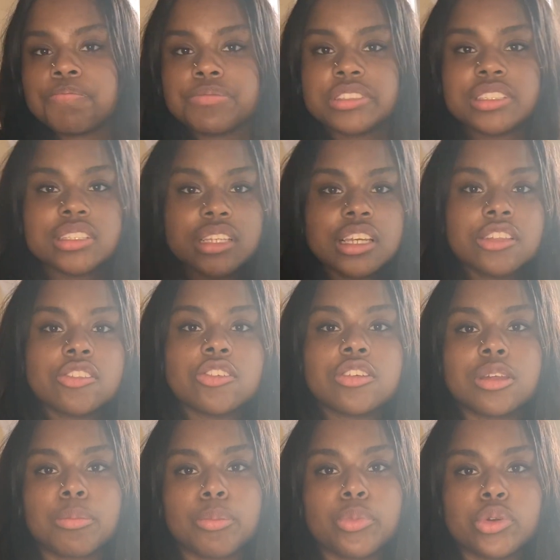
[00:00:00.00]
delete their
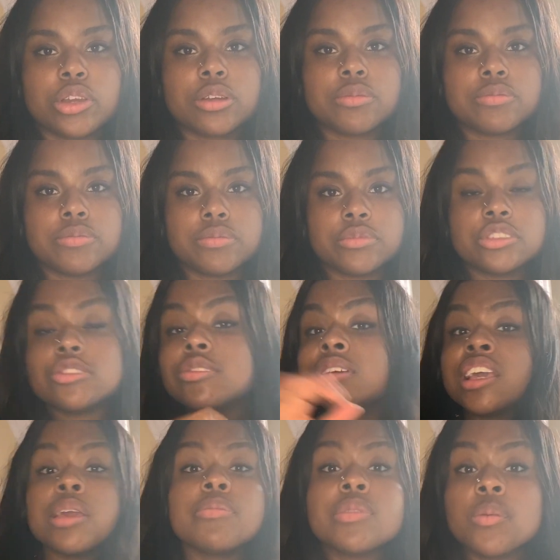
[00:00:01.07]
number still
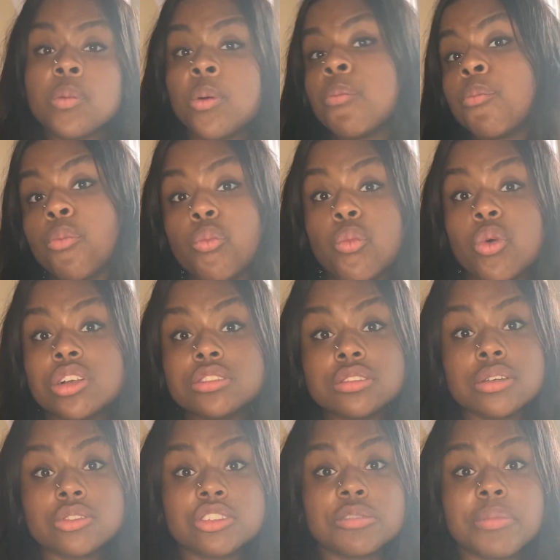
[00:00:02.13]
keep them on one
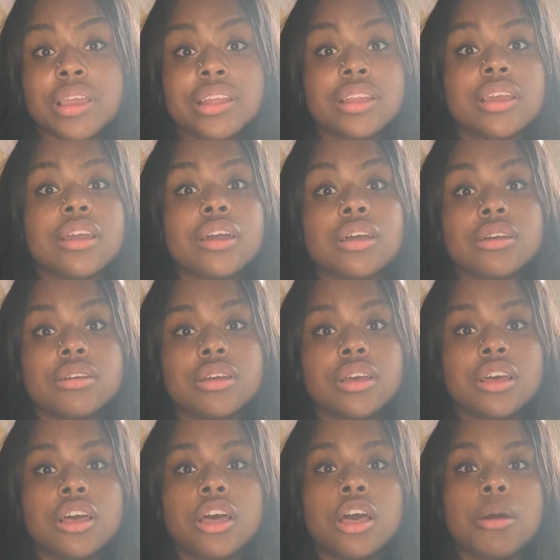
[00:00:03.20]
social media
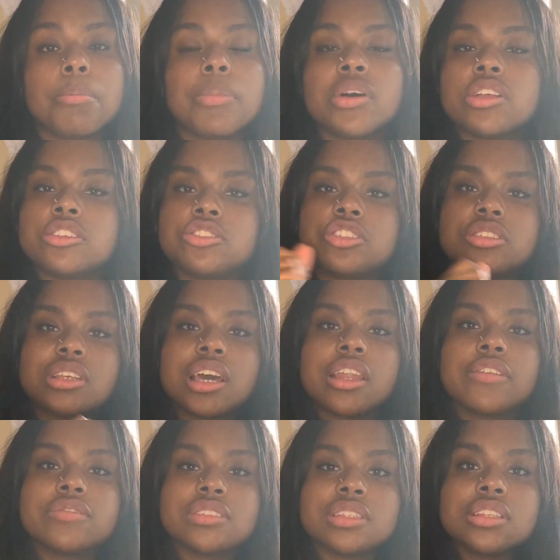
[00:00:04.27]
but just kind
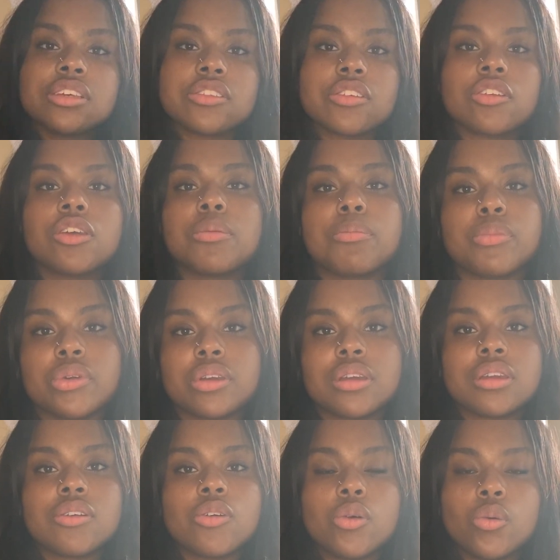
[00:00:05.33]
of delete their
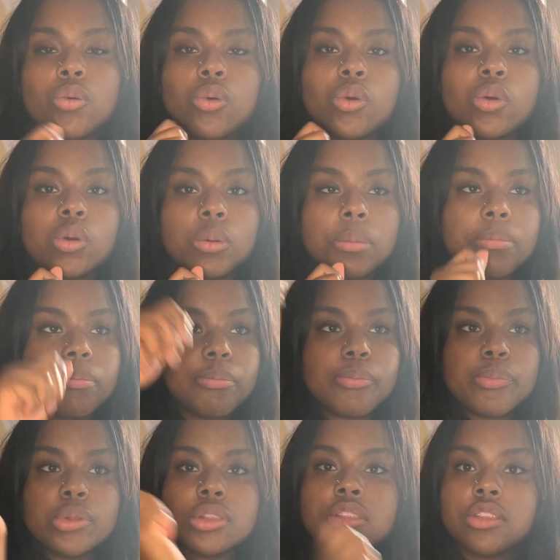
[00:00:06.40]
number or
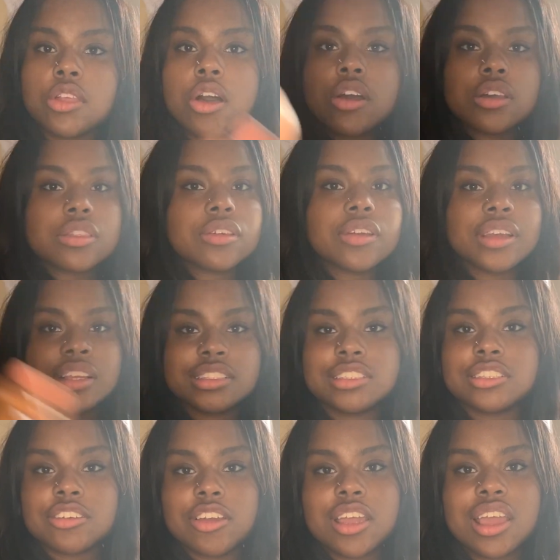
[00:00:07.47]
block their
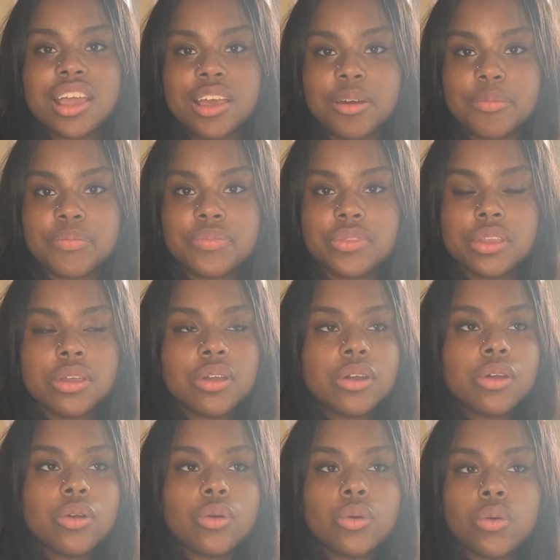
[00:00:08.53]
instagram
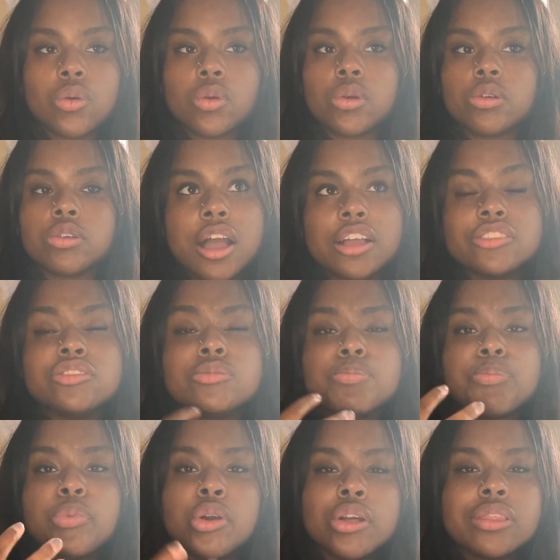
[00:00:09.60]
or i
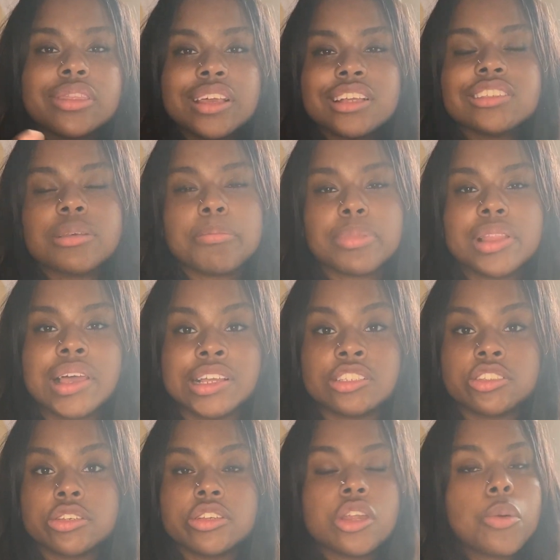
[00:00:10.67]
put things in place
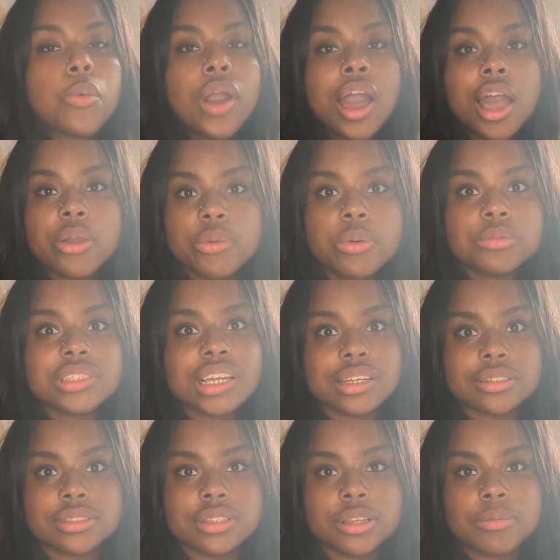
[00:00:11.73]
so you know what i won't
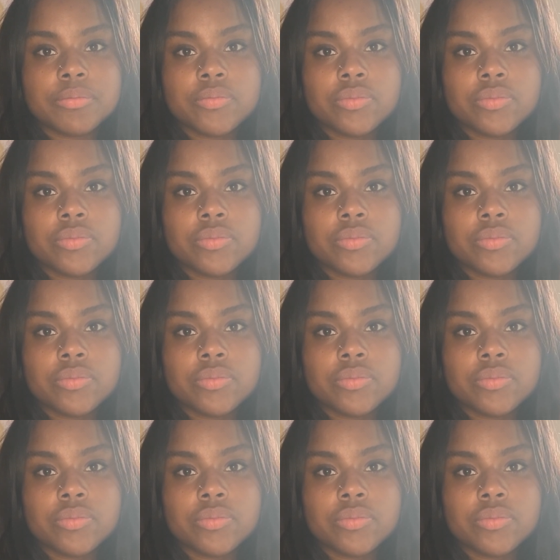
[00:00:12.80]
text them